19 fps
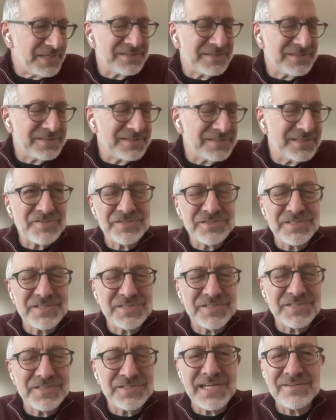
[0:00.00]
I mean,
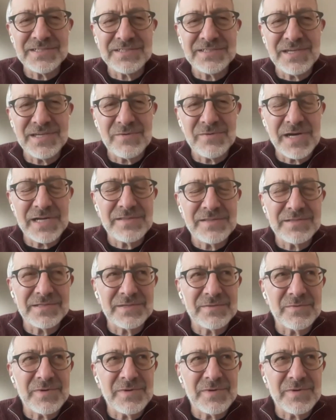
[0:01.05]
yesterday, I think one